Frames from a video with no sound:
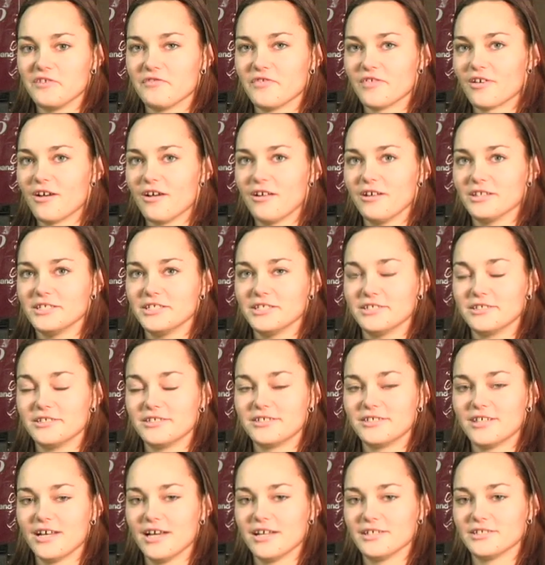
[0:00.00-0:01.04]
for
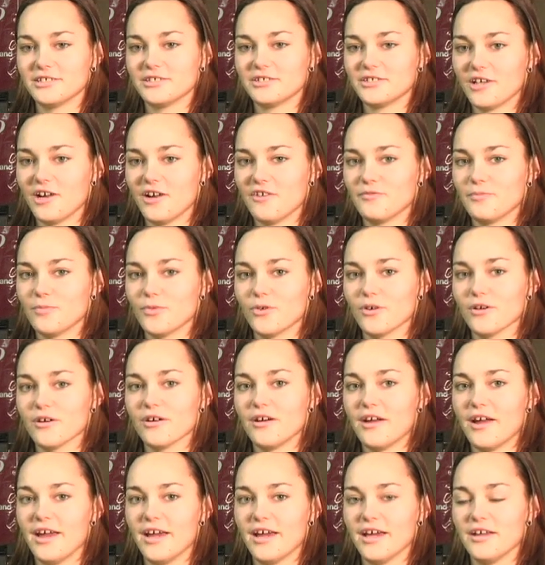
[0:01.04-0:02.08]
colleges as a sophomore
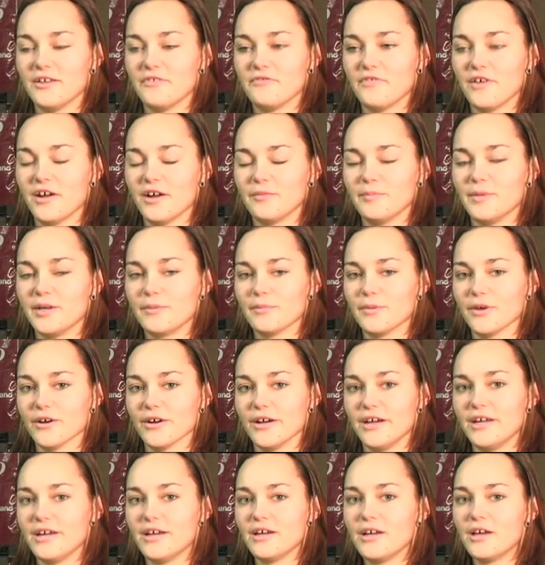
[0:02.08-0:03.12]
and found
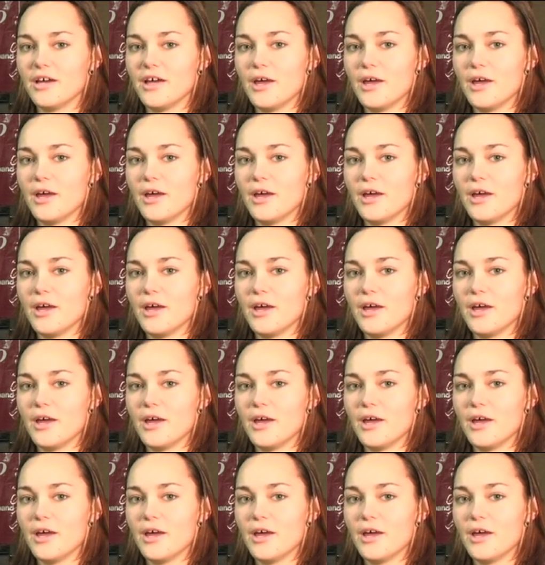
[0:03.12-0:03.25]
McMurry,